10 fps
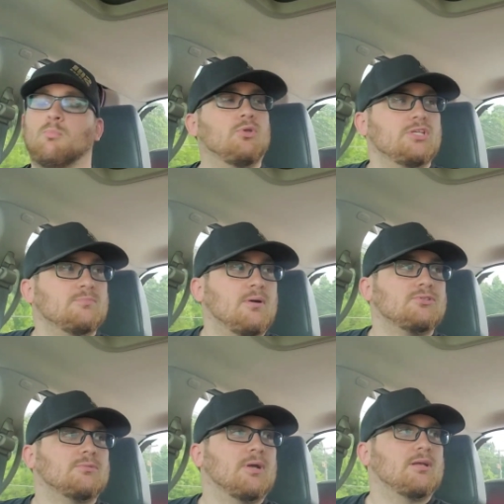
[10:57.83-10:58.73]
well, these
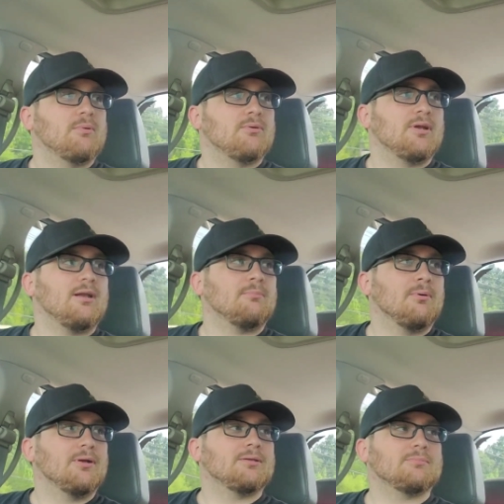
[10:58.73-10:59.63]
bumps are making me run out of
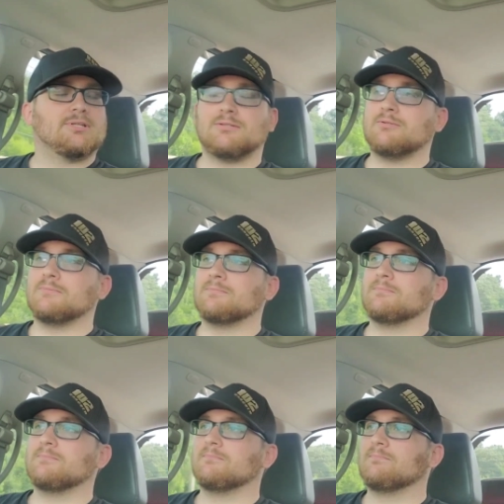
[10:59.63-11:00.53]
breath. It's not a
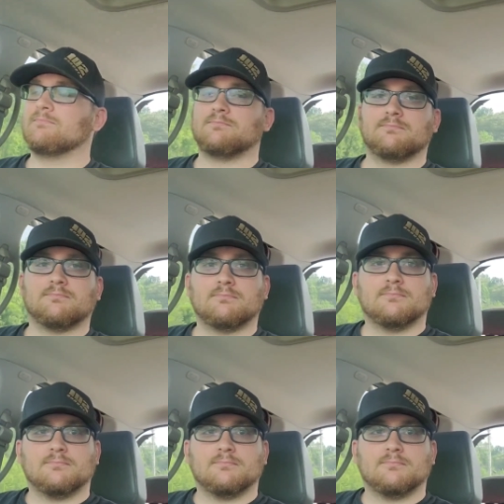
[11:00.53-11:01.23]
GMC. I'll